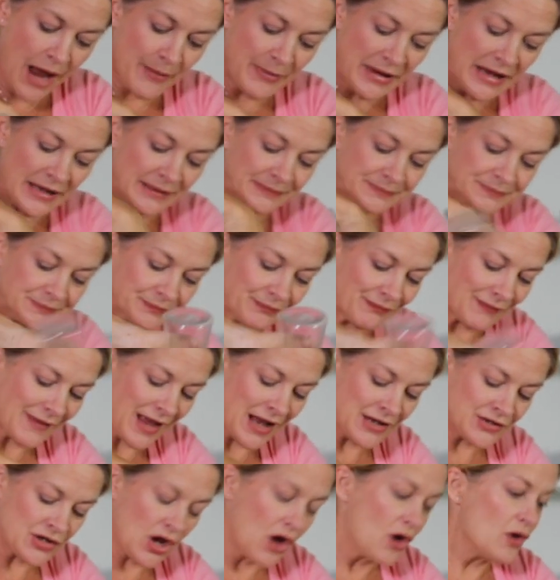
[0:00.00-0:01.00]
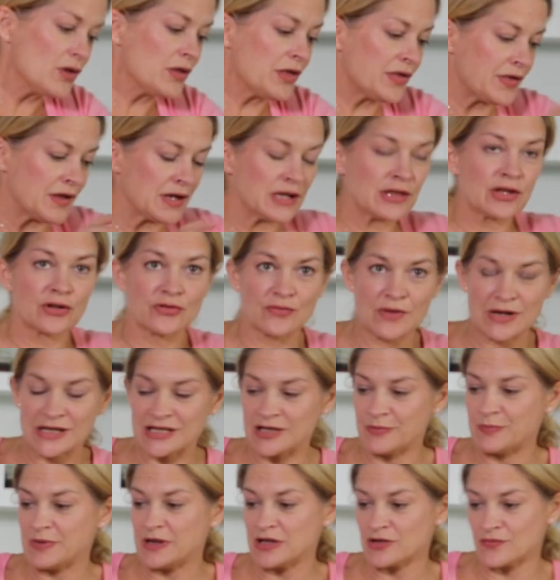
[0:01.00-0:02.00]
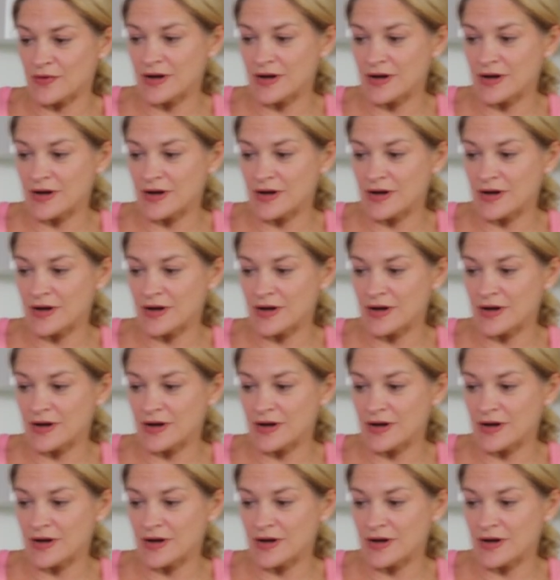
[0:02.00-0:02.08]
I mean, I don't think that recipes